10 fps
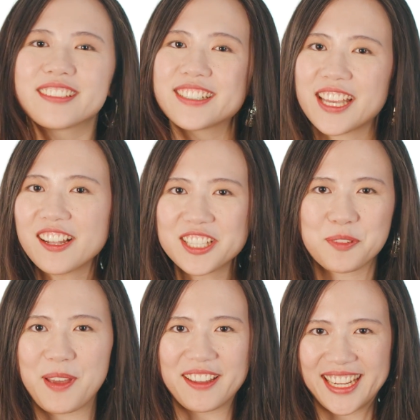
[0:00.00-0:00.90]
Tell us
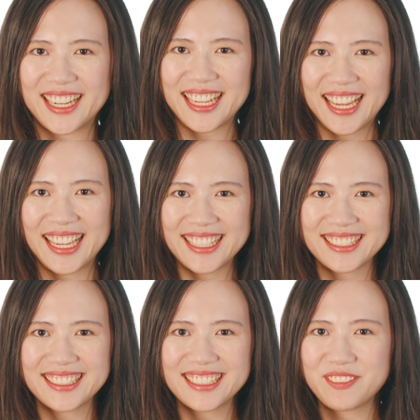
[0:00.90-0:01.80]
about it.
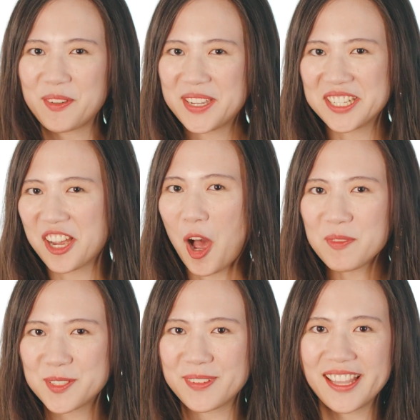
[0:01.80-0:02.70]
Maybe in the
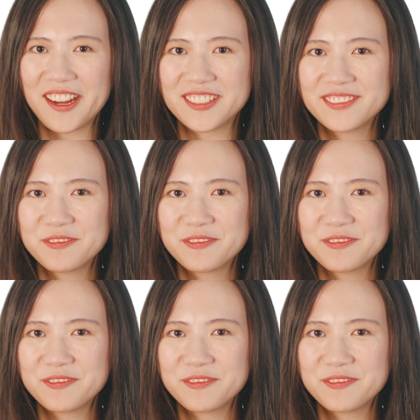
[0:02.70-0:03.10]
comments below.